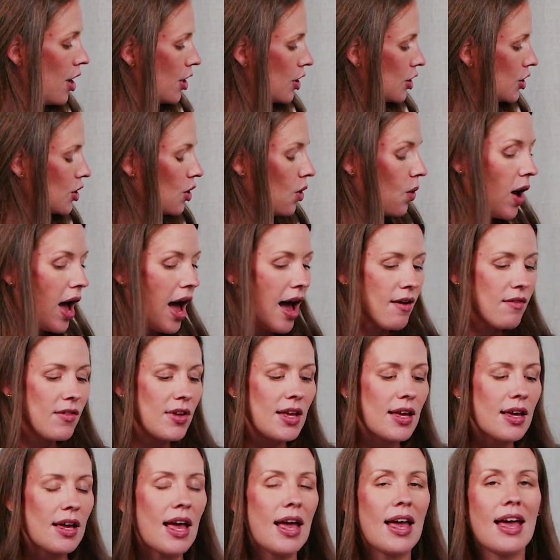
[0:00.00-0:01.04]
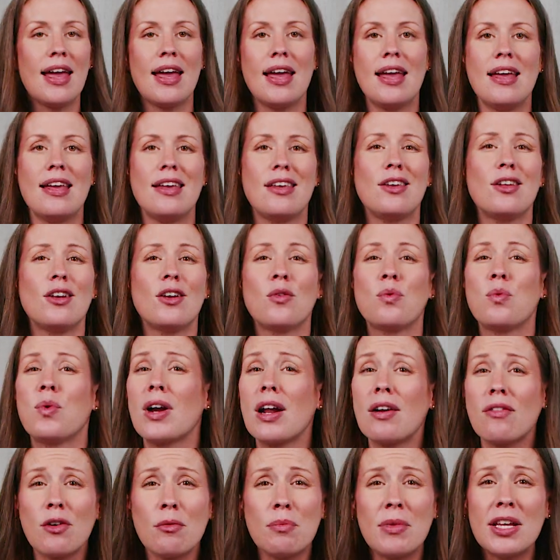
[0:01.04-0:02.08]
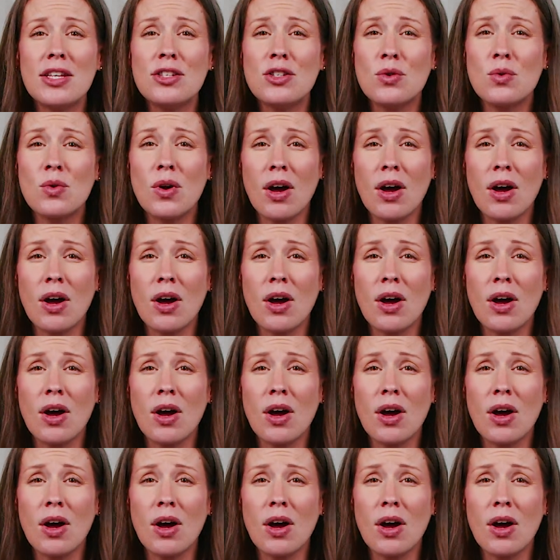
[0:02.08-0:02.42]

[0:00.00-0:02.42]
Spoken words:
So having a, whatever makes you